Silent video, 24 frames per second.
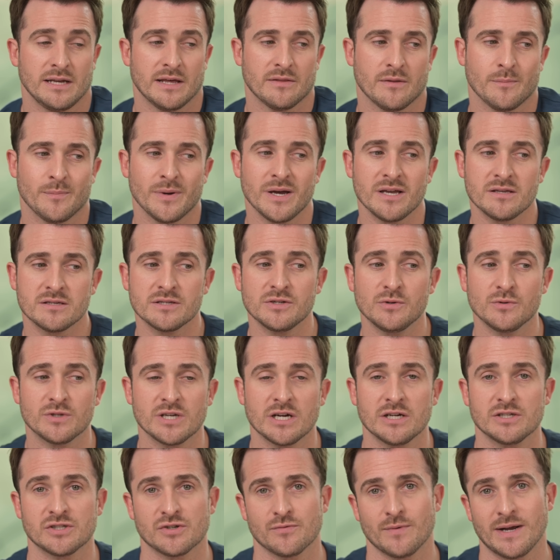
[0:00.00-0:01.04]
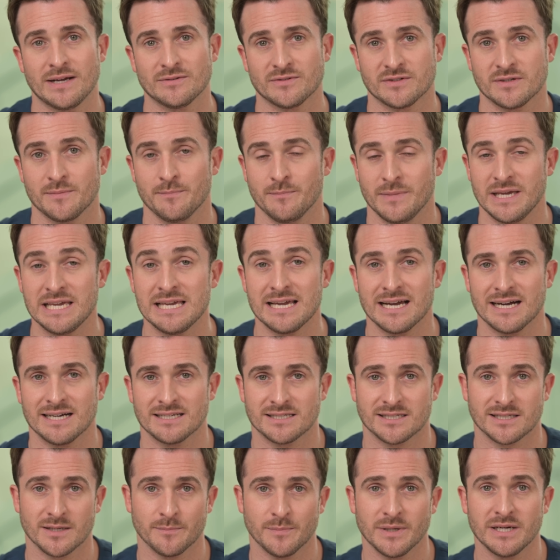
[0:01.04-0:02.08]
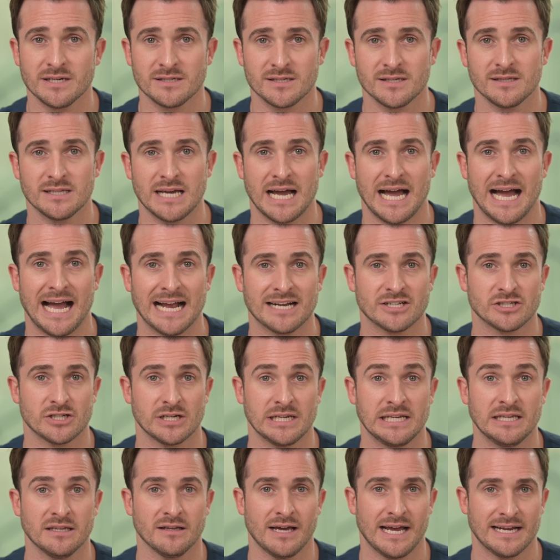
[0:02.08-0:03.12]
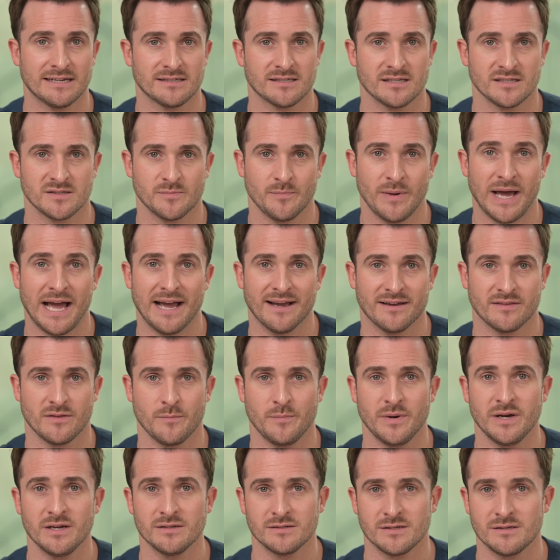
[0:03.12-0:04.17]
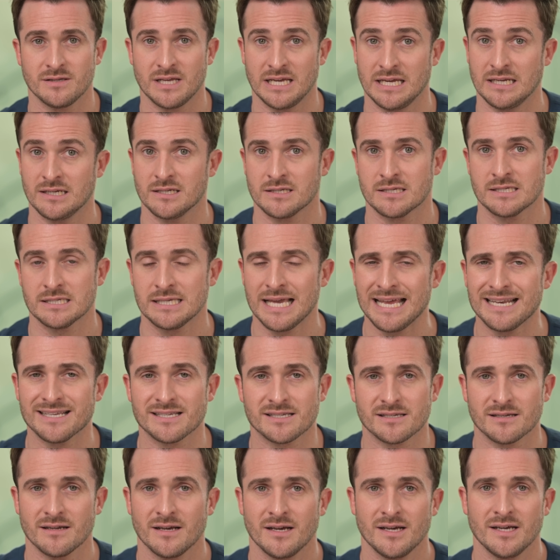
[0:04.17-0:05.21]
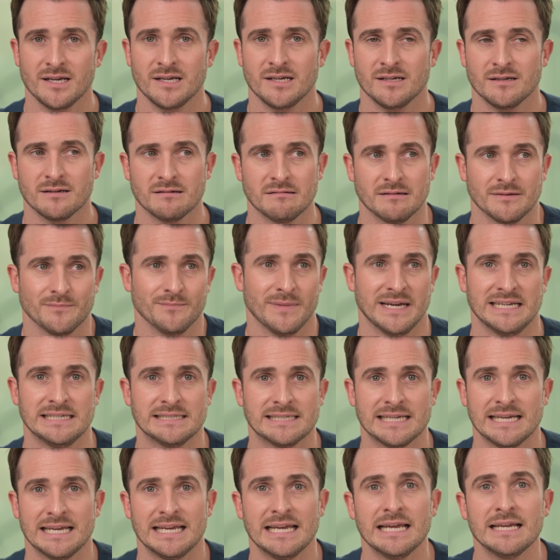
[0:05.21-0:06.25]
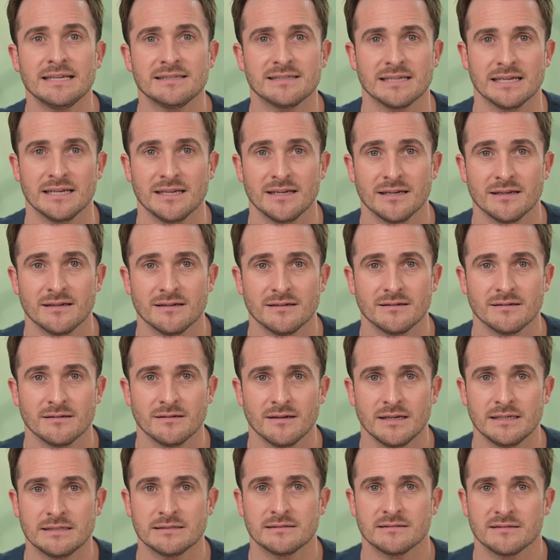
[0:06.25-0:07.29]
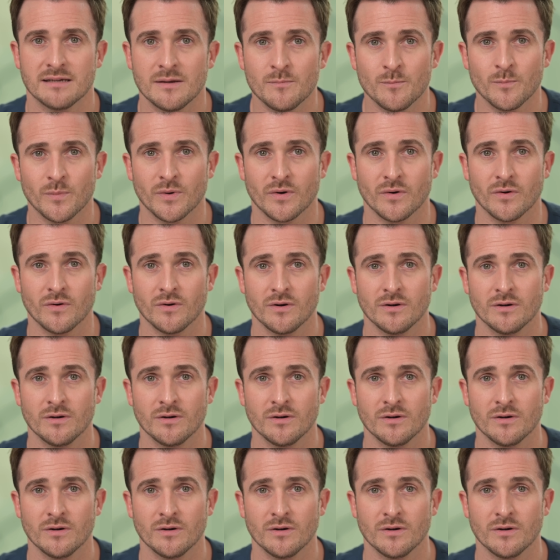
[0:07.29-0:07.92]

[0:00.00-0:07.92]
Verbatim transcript: Now, the person who turns around to meet us, the person that actually likes us back, the person that, in a sense, makes it easy, it's simple.